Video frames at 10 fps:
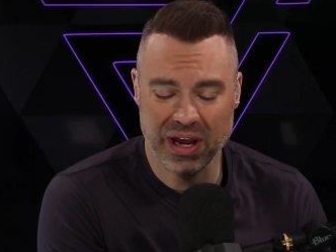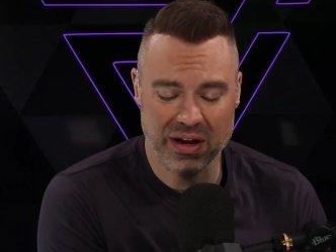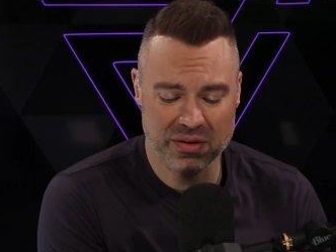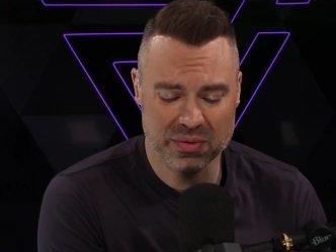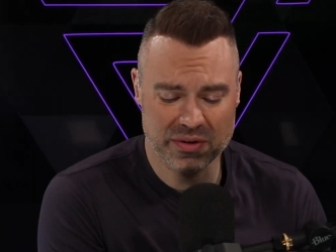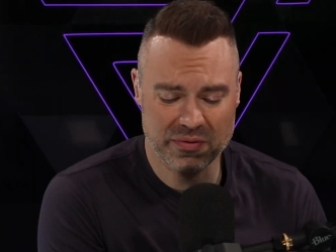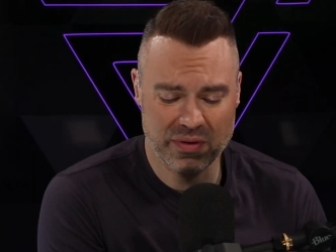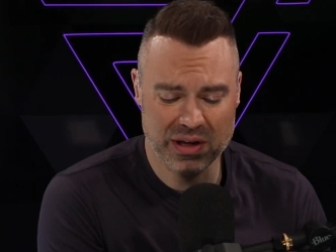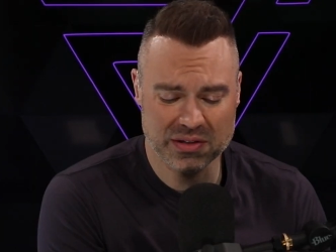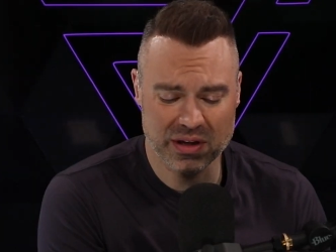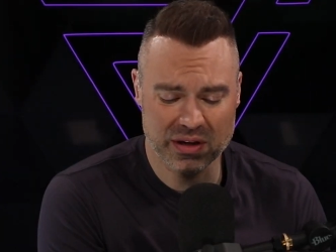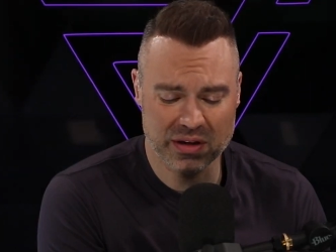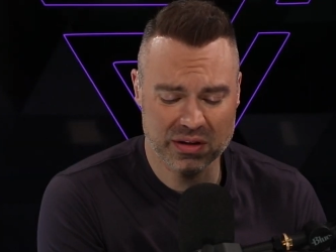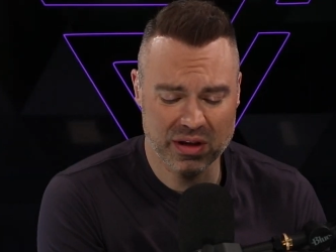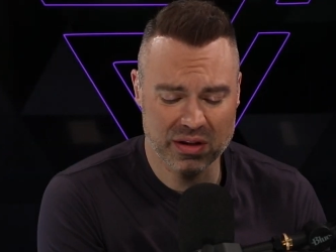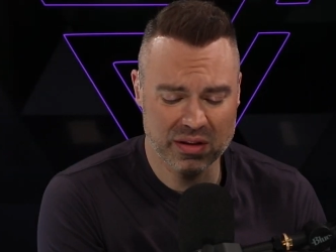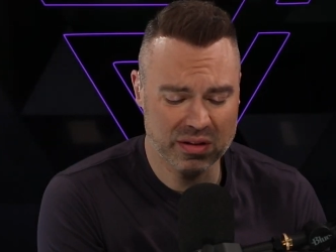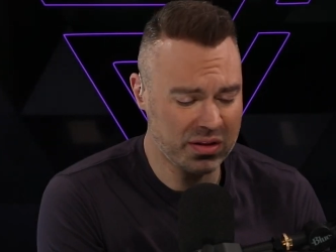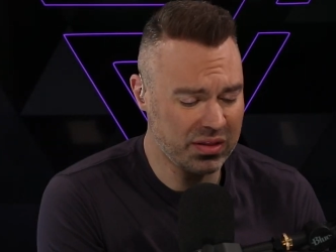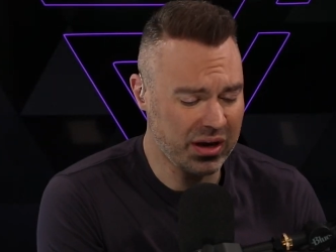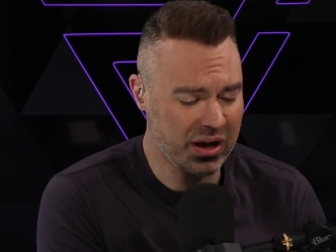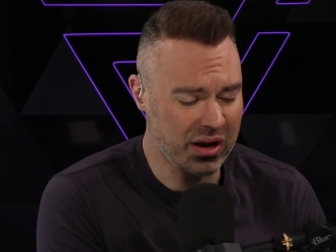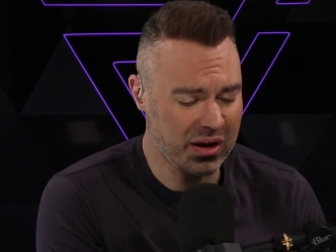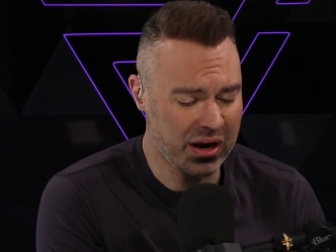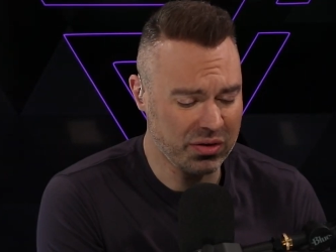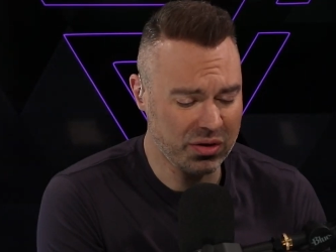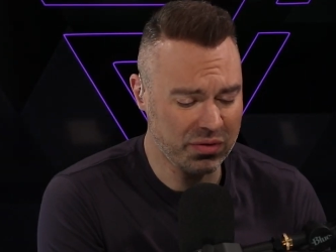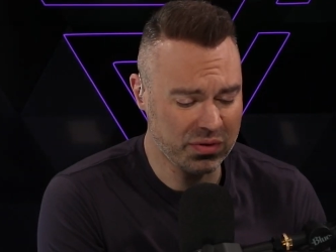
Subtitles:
Yeah, there was a phrase that I don't know